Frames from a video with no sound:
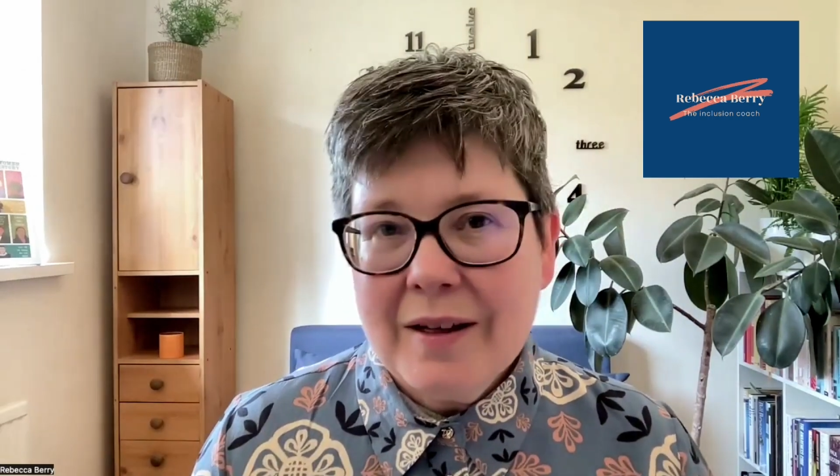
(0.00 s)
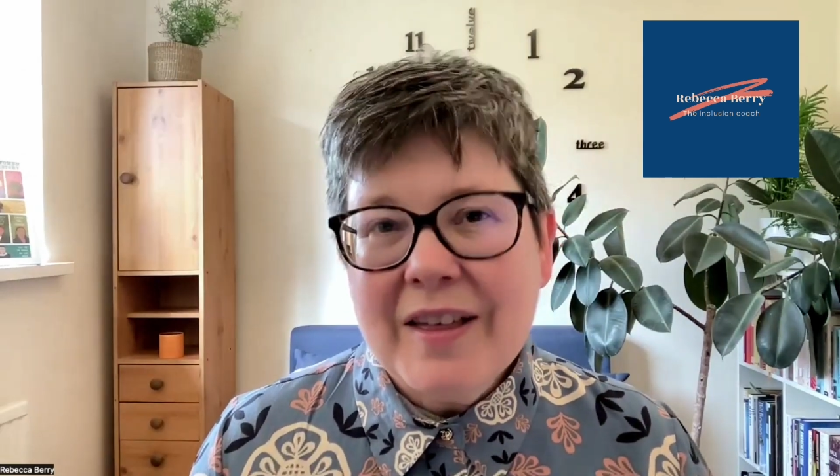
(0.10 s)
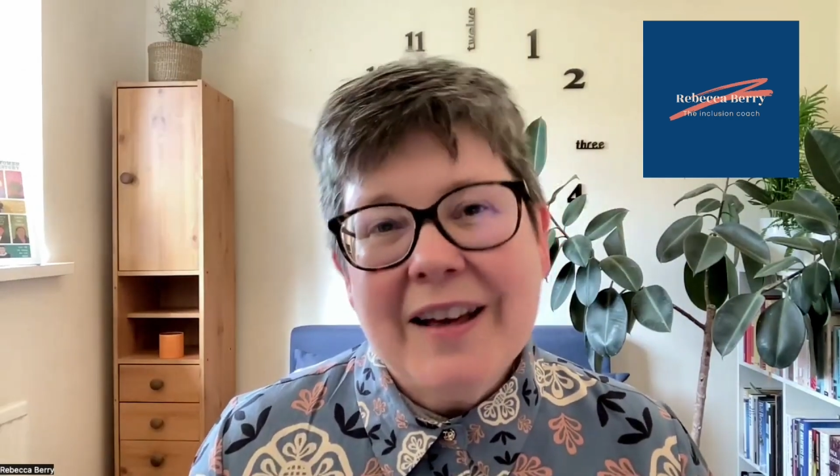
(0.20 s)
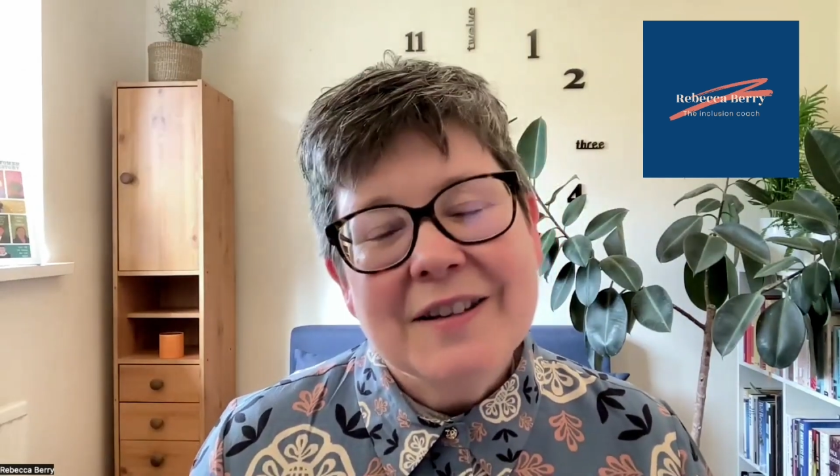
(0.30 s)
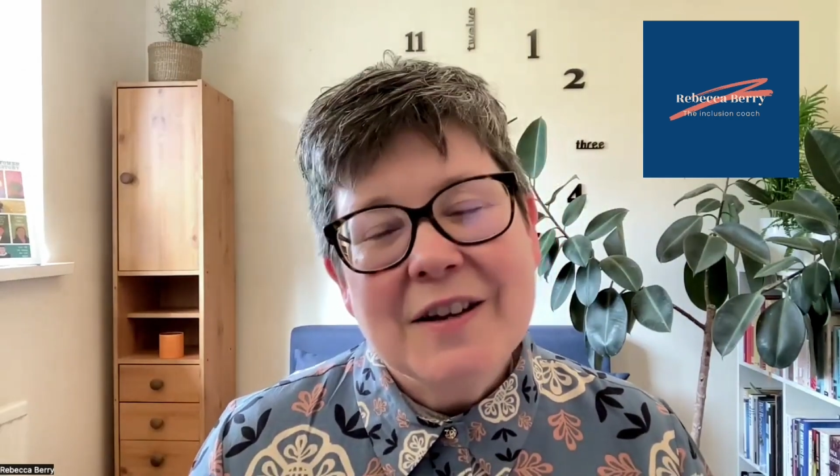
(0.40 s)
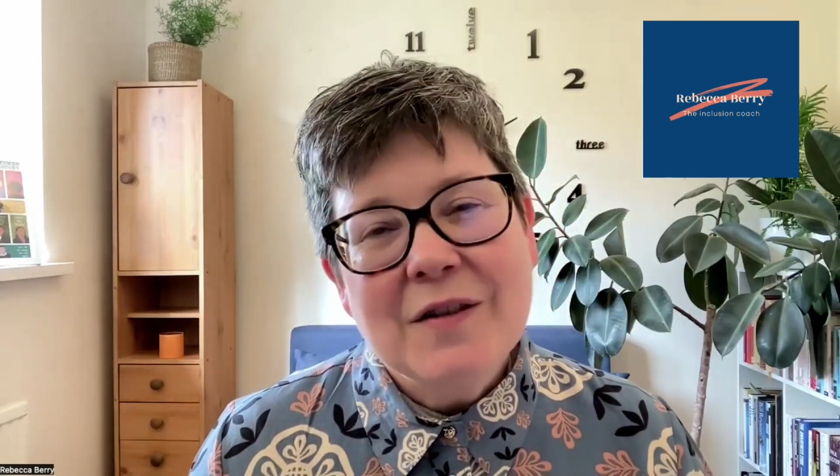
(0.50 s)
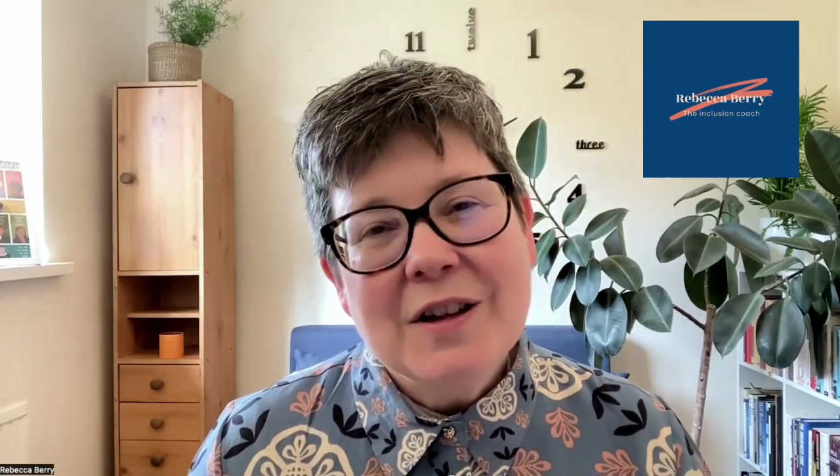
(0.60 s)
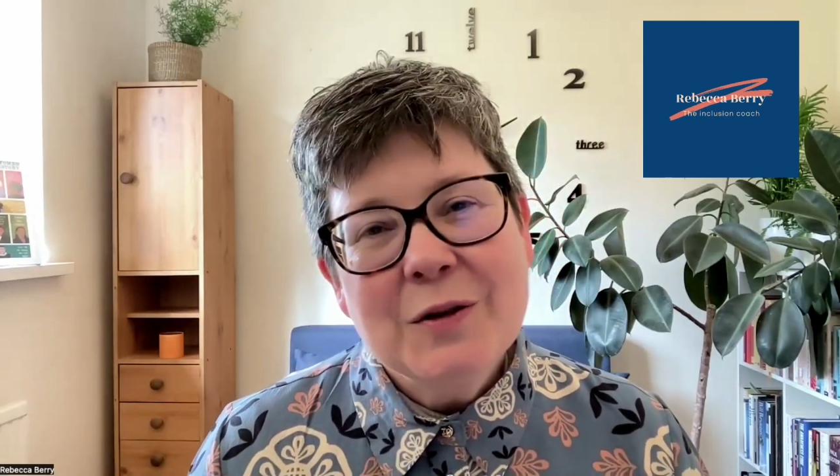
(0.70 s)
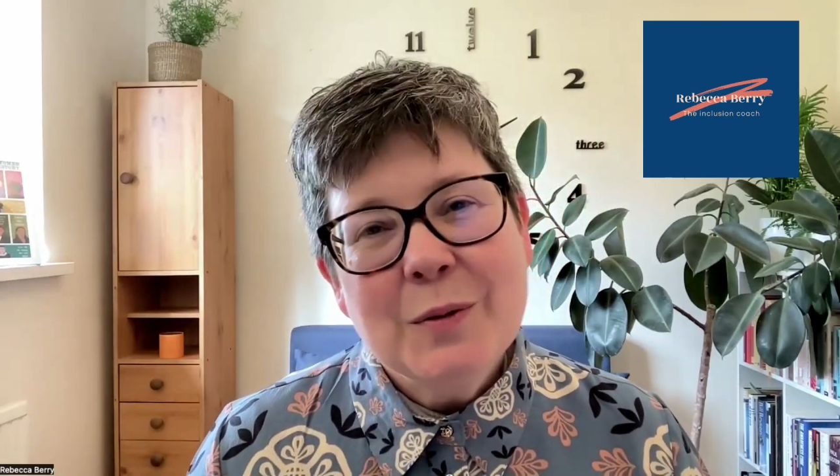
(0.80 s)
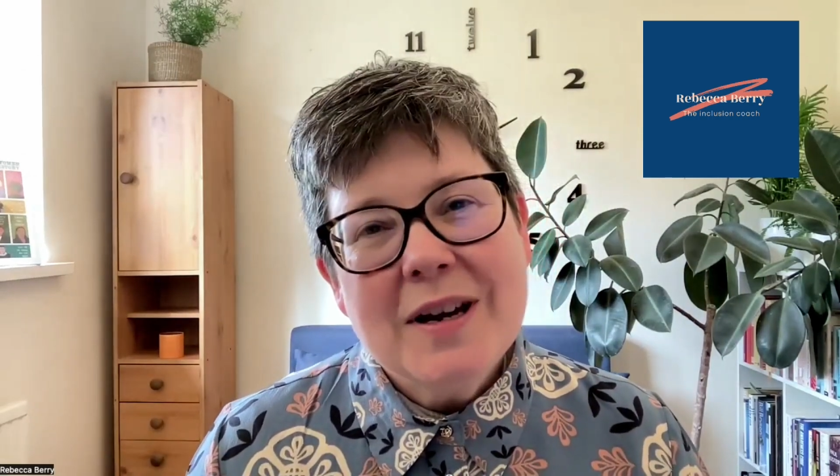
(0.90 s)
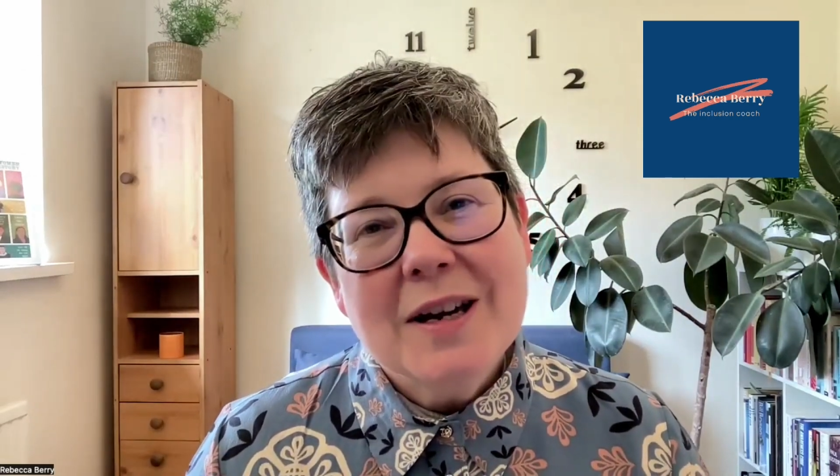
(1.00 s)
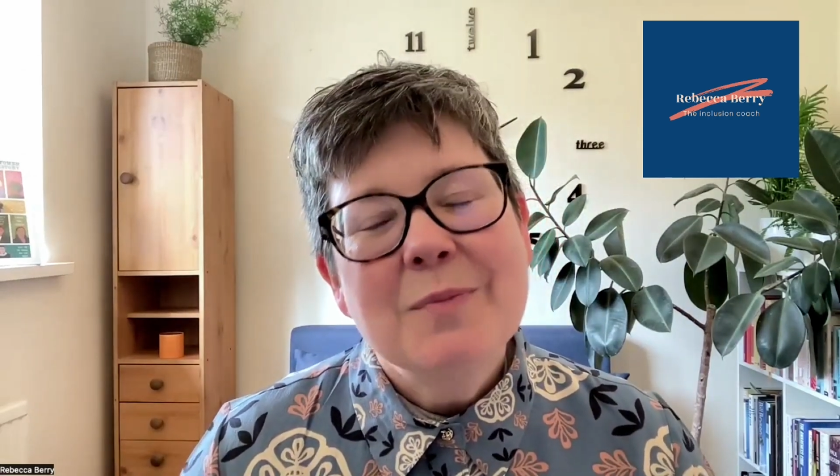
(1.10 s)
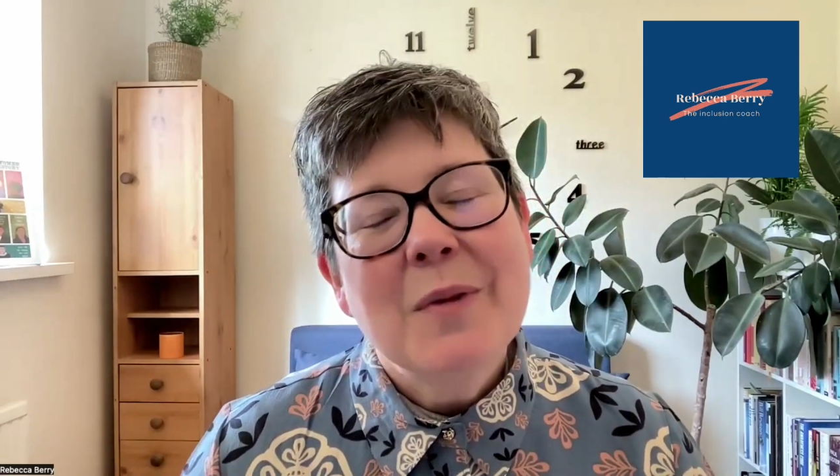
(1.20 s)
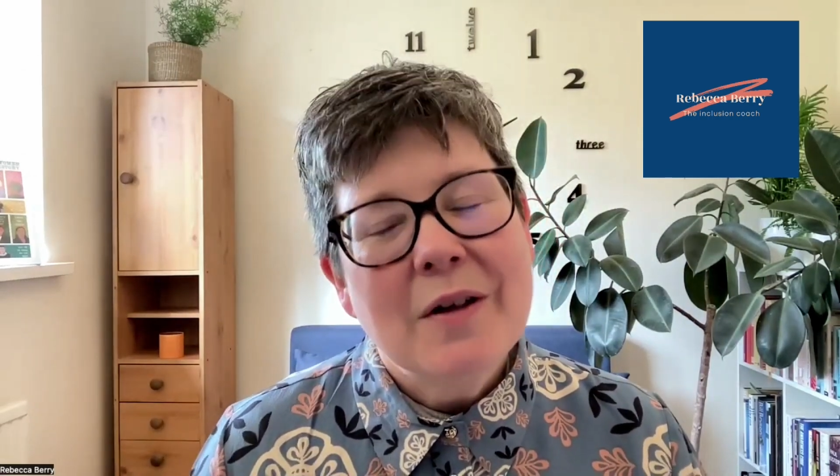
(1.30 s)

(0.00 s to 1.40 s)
That's it for this week.